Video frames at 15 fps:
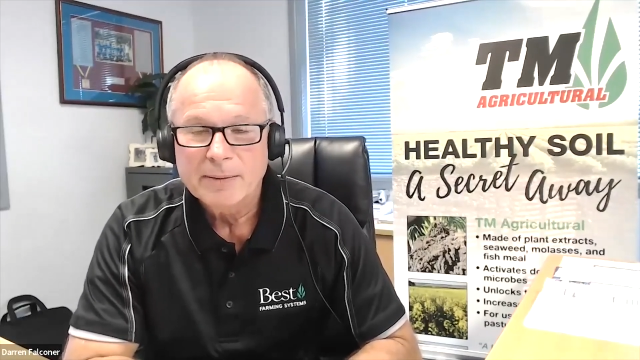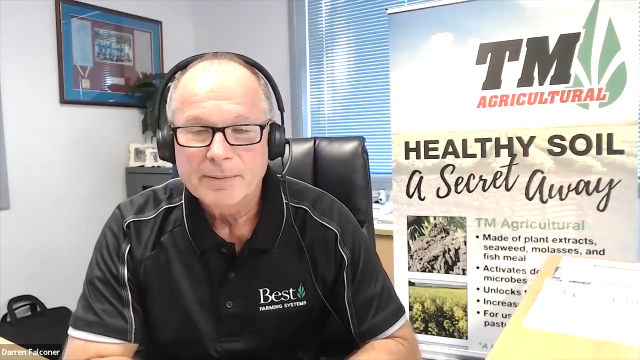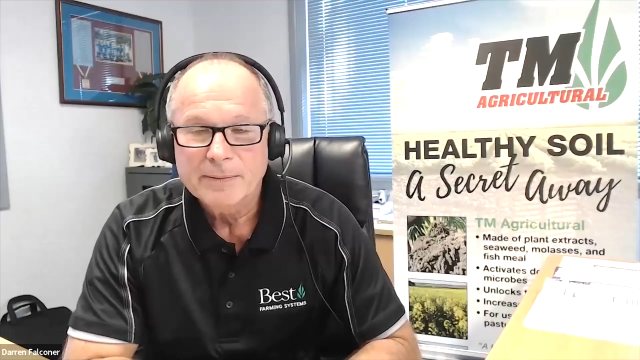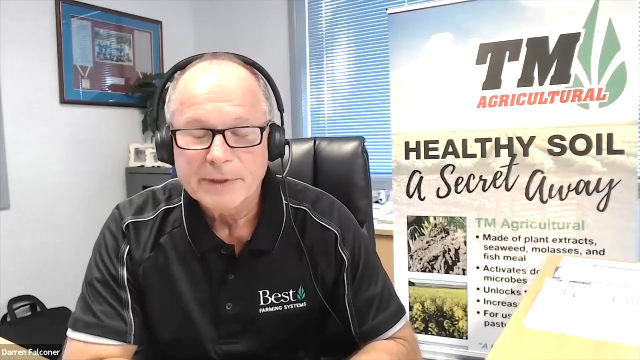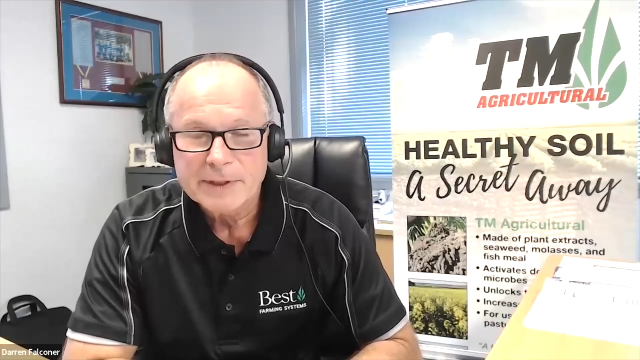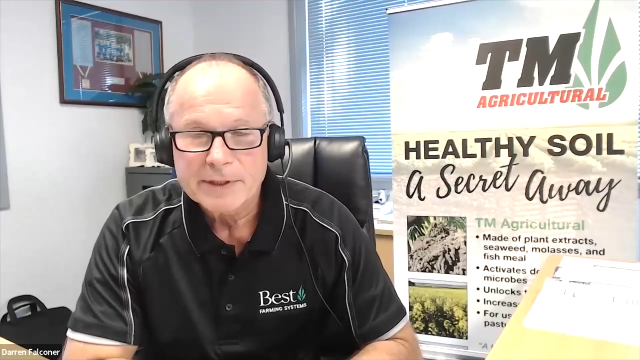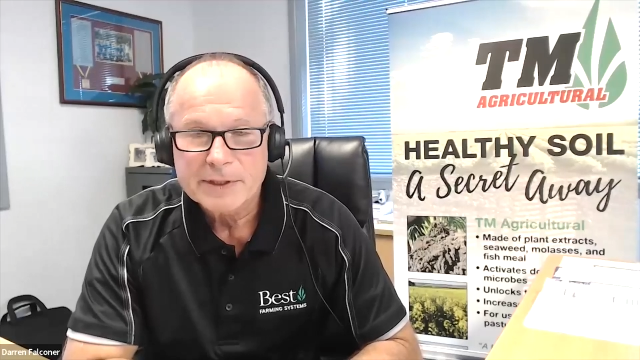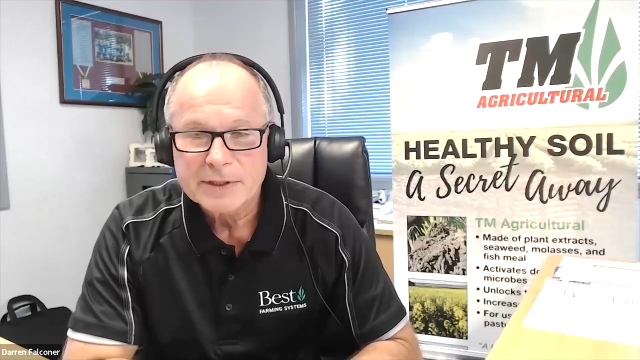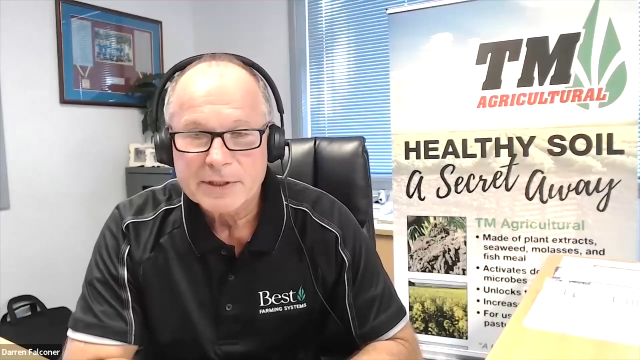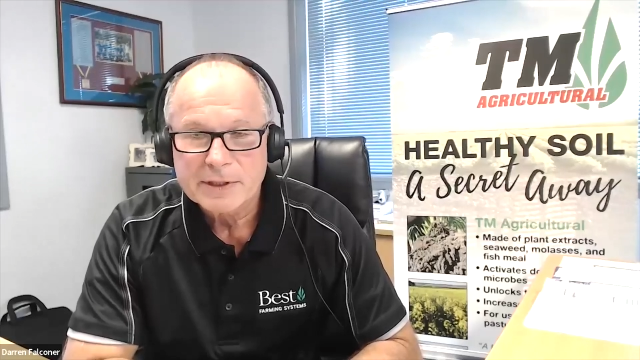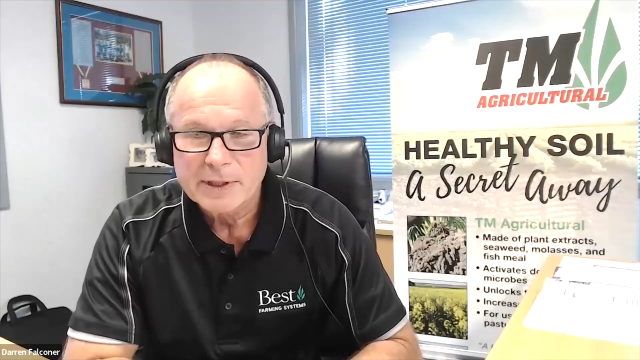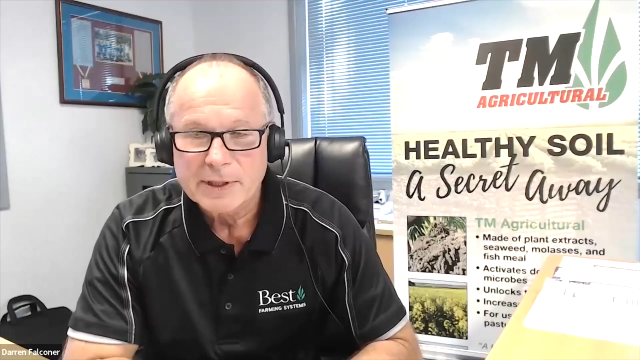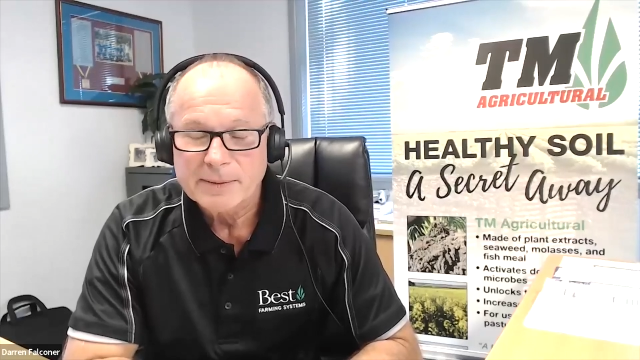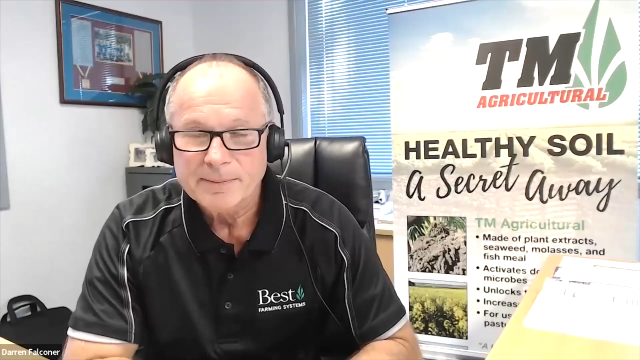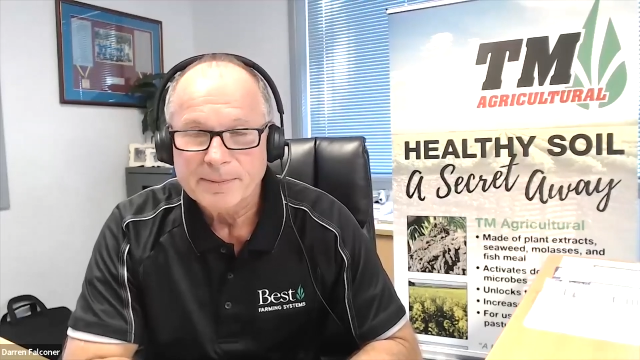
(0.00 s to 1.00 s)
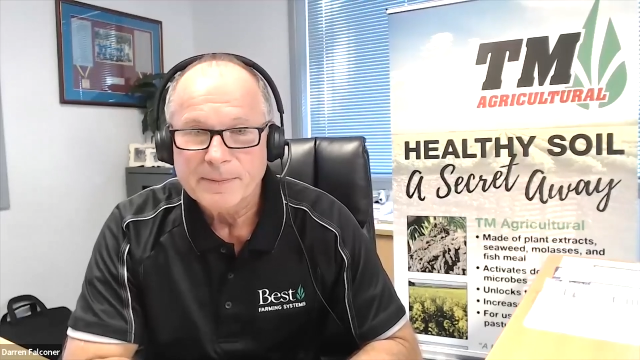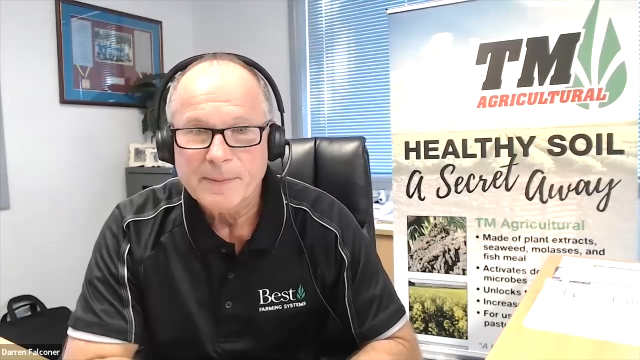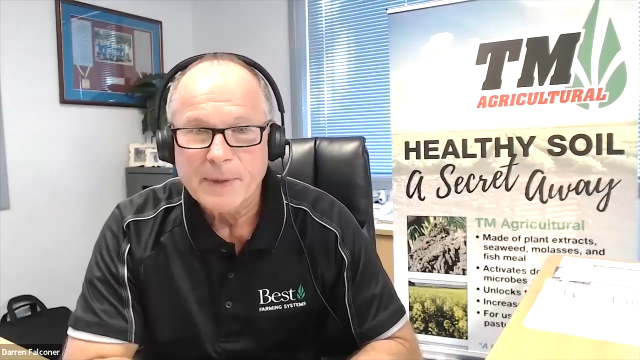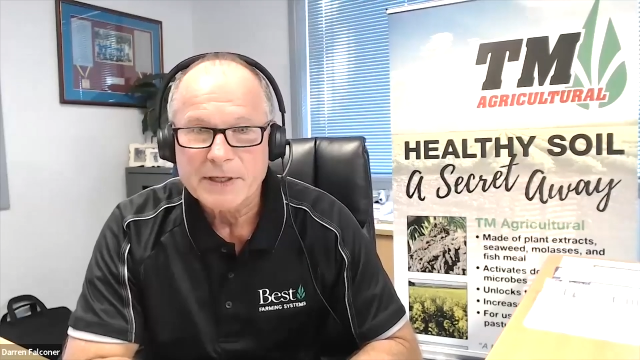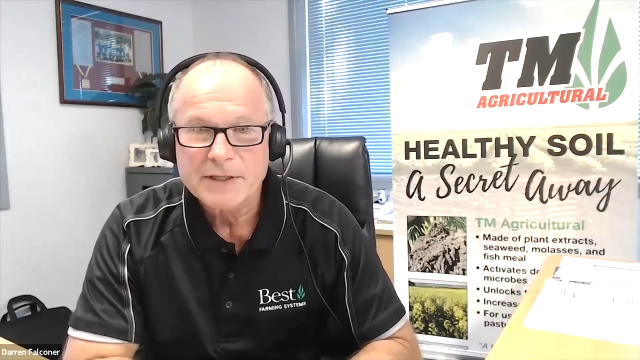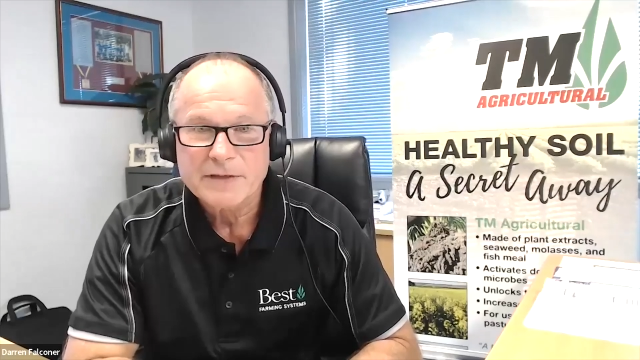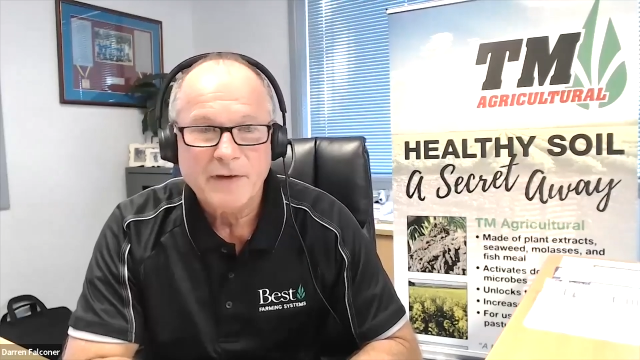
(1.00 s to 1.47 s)
it's
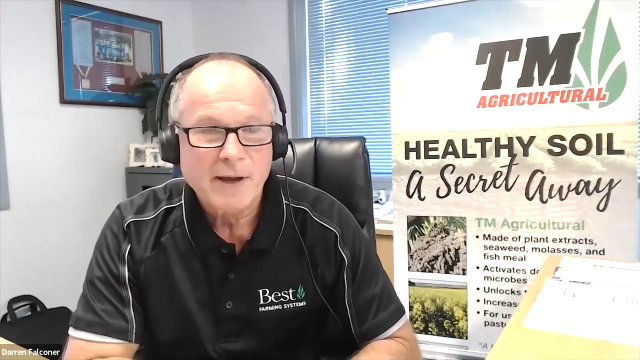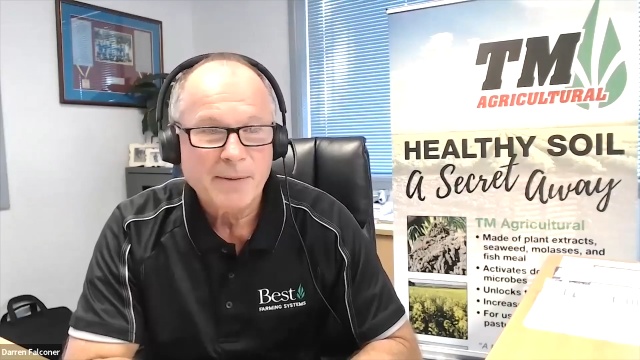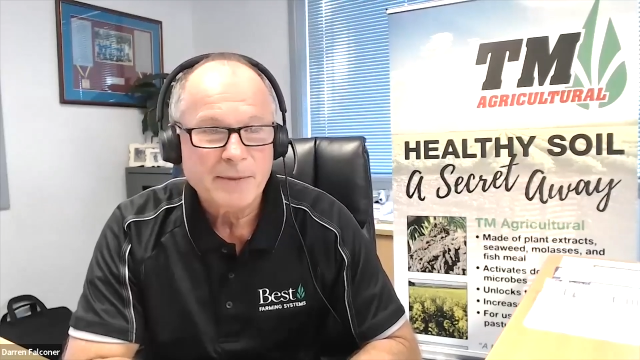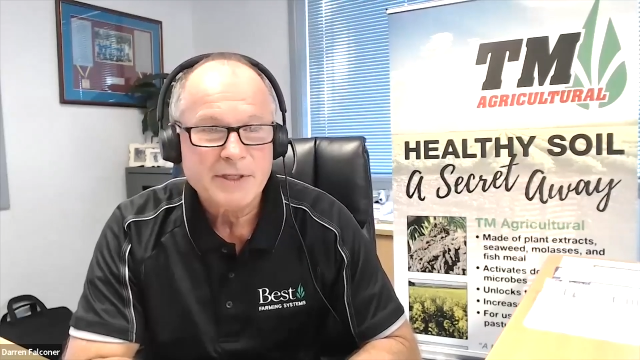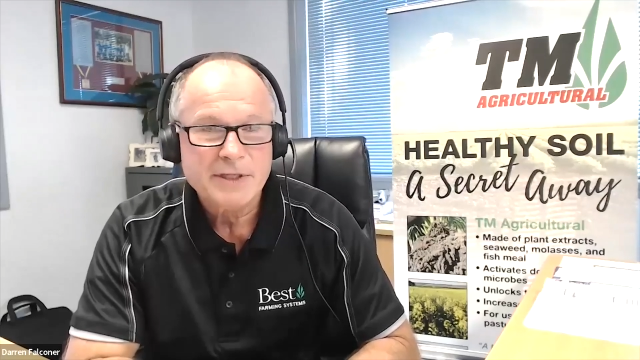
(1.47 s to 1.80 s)
Best Farming